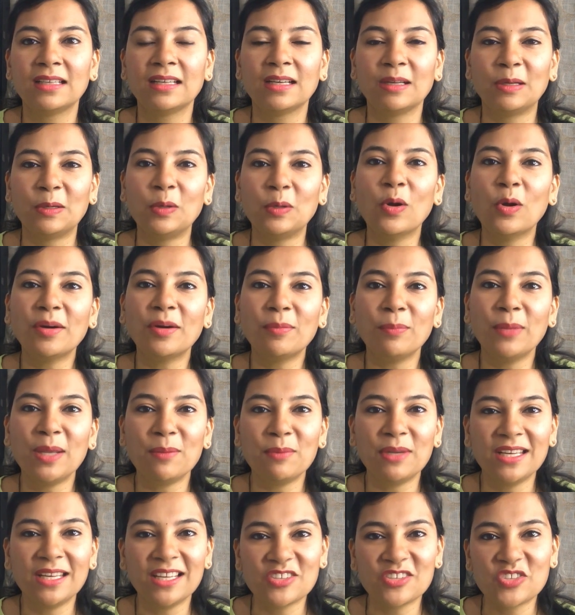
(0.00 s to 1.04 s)
Not
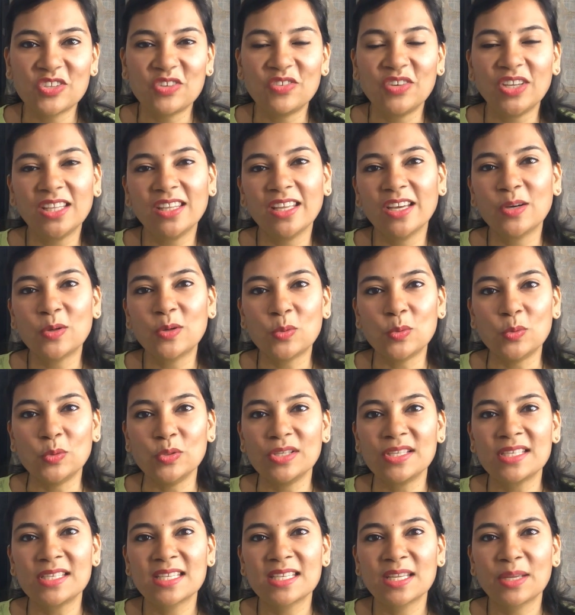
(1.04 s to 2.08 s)
maybe in achieving their
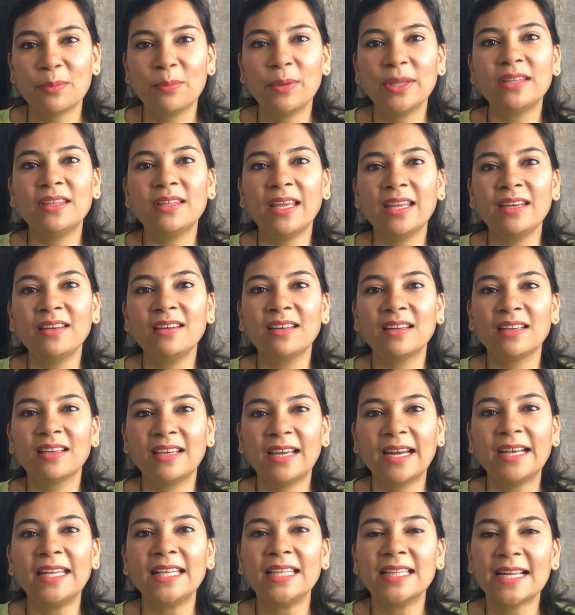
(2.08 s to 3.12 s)
goals, but then
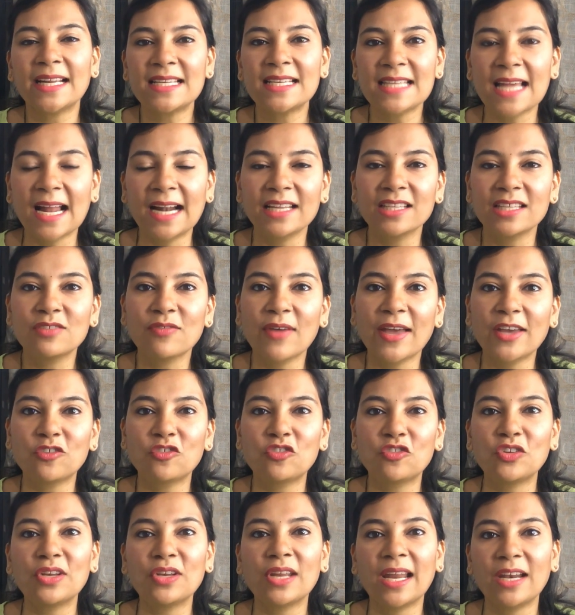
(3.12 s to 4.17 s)
getting that
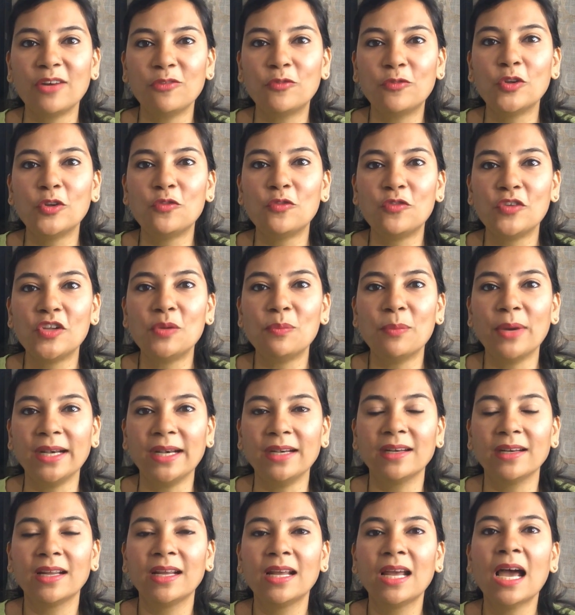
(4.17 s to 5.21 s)
satisfaction and
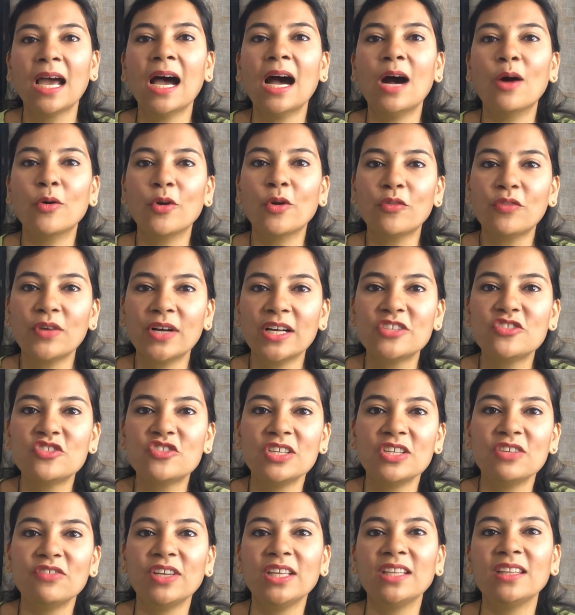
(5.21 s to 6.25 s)
fulfillment out of
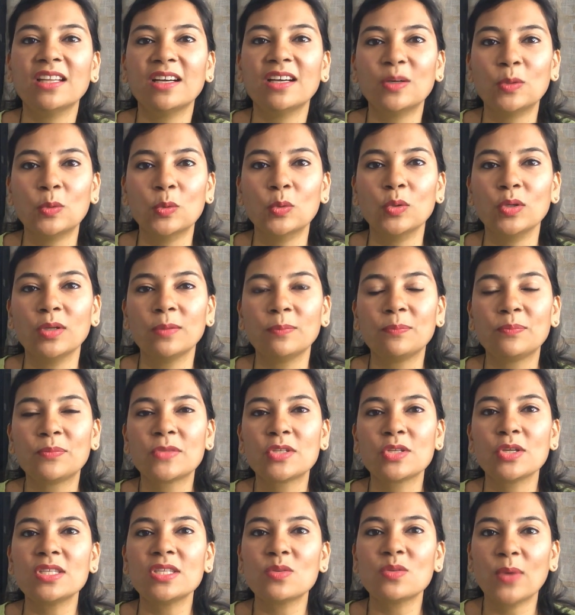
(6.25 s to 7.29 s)
achieving the goal.
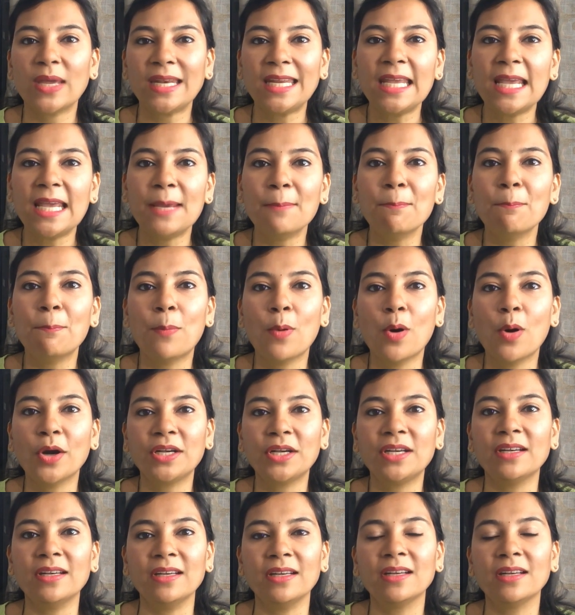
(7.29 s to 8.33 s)
So it's very
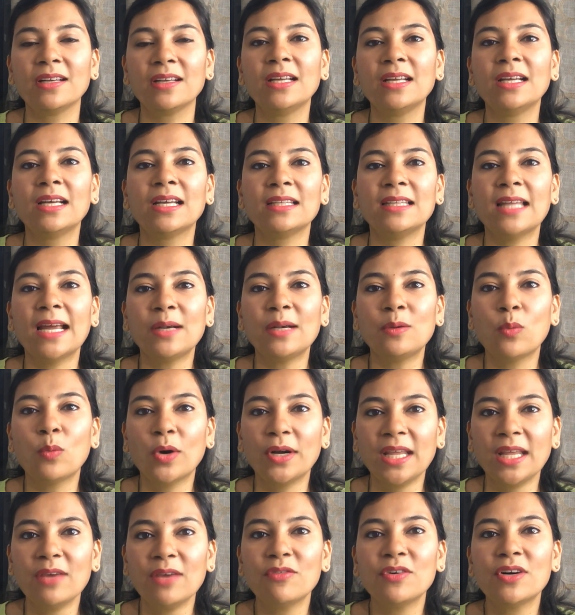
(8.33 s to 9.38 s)
important that
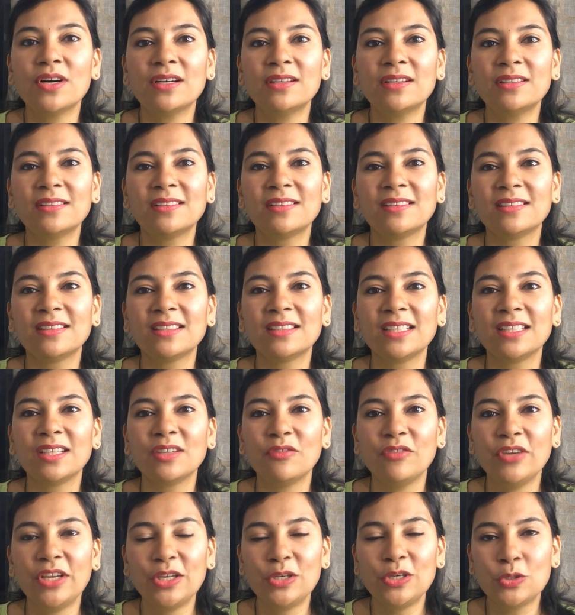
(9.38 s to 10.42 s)
whatever
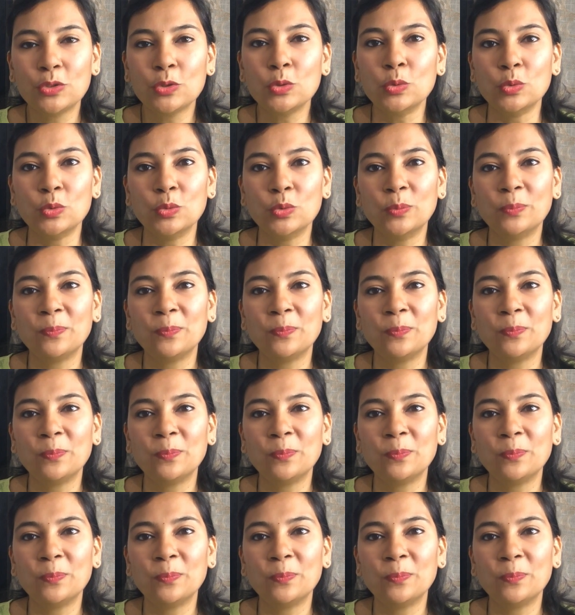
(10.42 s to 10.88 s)
we do